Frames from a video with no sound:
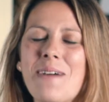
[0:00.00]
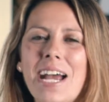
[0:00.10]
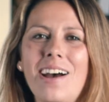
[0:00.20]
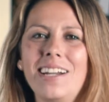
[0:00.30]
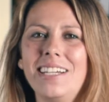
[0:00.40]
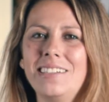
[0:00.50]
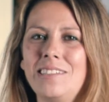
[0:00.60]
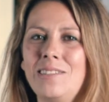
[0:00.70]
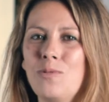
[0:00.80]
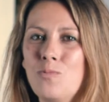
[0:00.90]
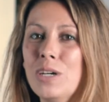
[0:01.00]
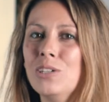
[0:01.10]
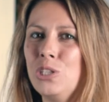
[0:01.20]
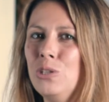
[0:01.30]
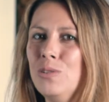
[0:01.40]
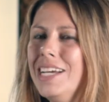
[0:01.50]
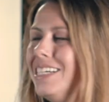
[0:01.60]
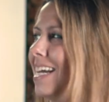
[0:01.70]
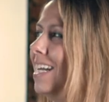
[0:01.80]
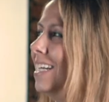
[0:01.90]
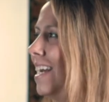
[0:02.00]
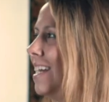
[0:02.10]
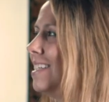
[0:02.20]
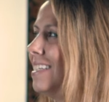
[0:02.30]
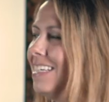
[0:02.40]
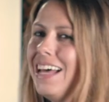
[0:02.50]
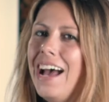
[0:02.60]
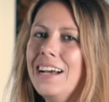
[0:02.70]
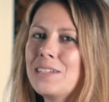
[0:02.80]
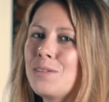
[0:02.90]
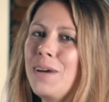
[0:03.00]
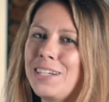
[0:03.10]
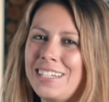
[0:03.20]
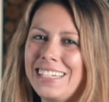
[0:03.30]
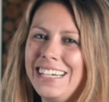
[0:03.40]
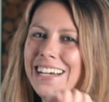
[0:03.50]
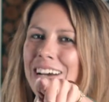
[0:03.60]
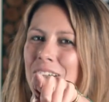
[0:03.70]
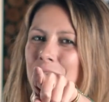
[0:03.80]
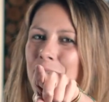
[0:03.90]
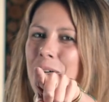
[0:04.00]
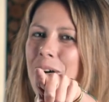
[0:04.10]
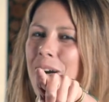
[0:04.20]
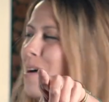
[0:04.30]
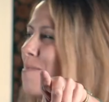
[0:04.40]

my audience will tune in day to day to see that, especially for